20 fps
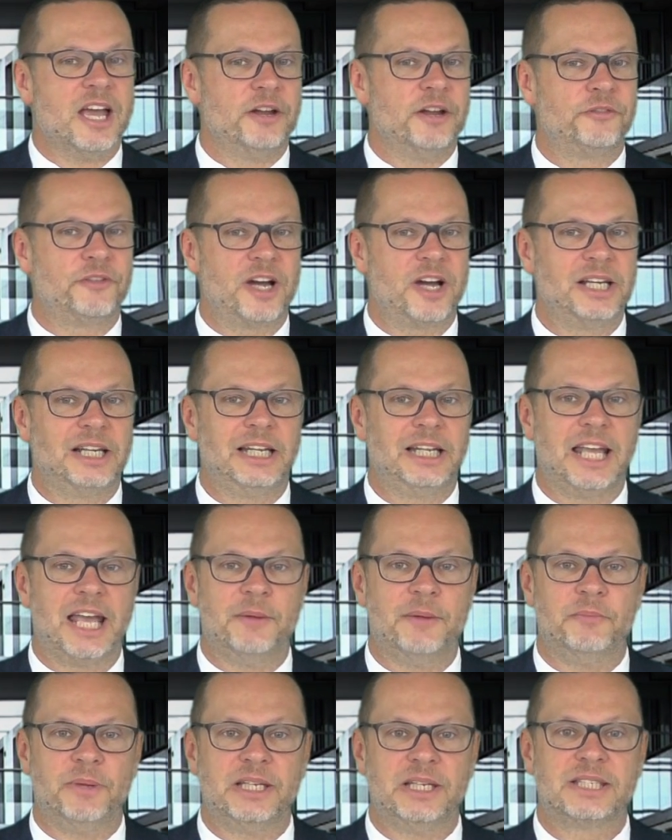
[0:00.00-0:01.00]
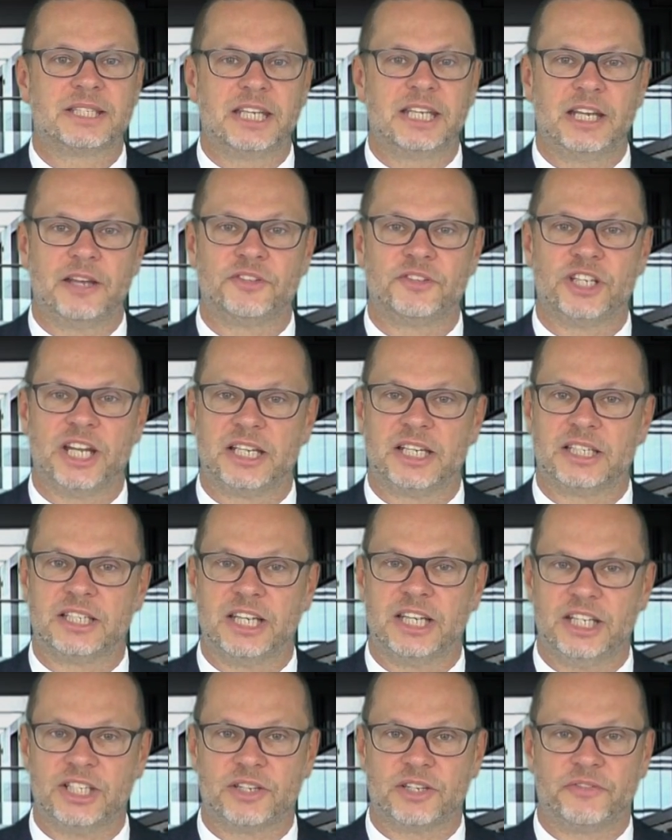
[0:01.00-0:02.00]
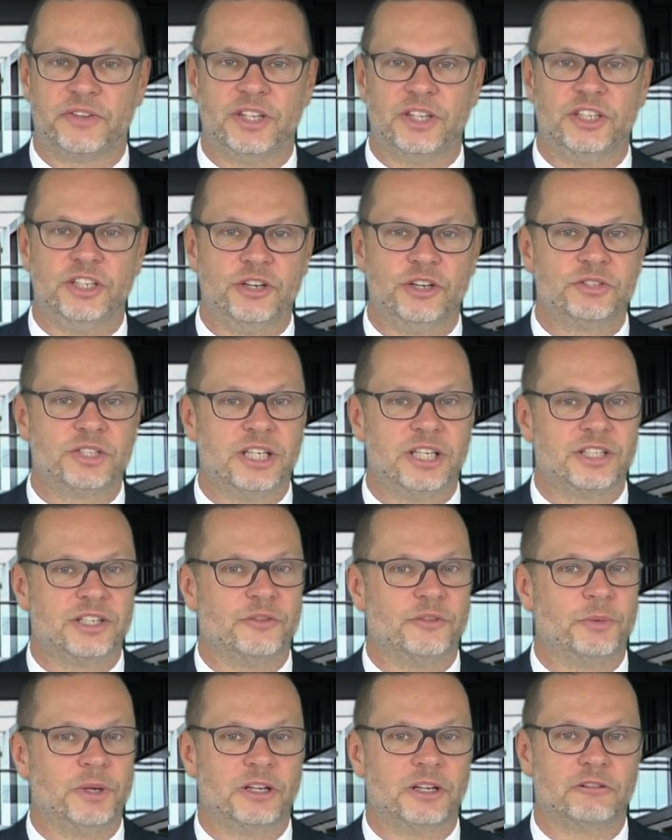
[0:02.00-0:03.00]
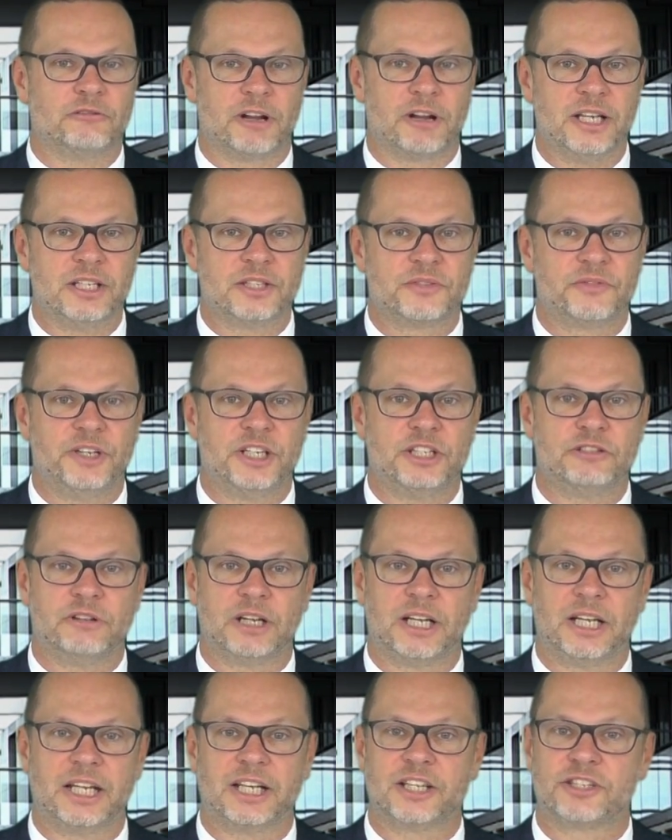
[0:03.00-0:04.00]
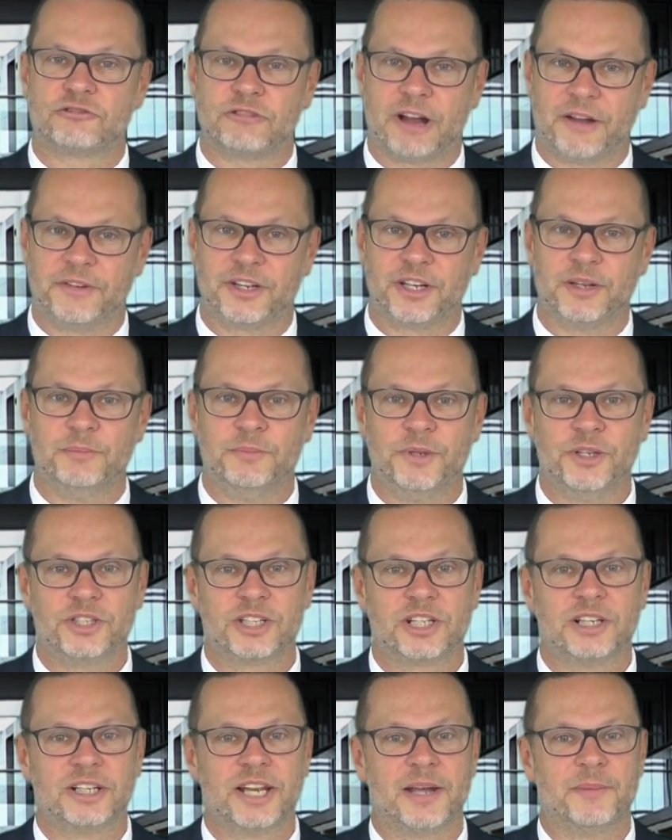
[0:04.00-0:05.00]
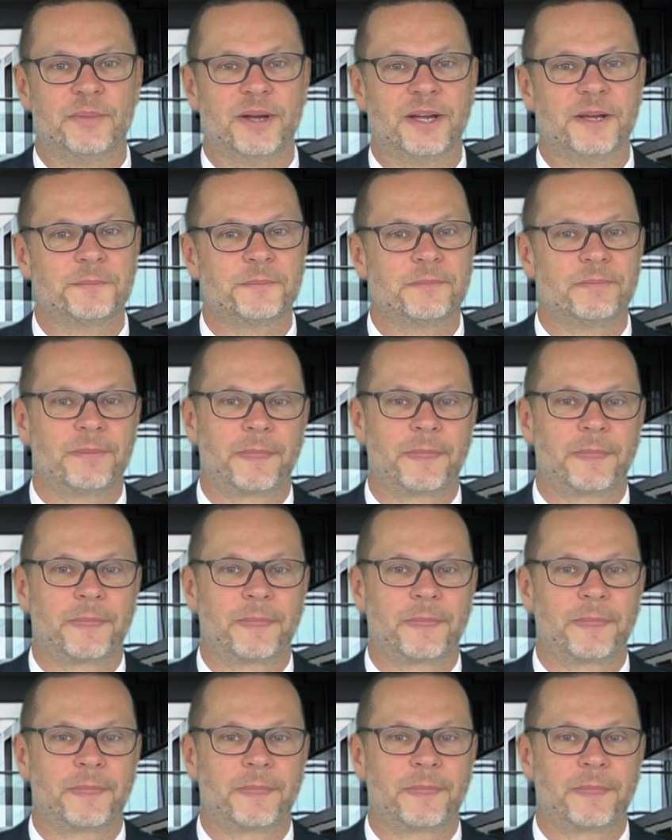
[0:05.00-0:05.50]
And finally, NBC have shared a teaser for the new season of Will & Grace featuring an extravagant musical number.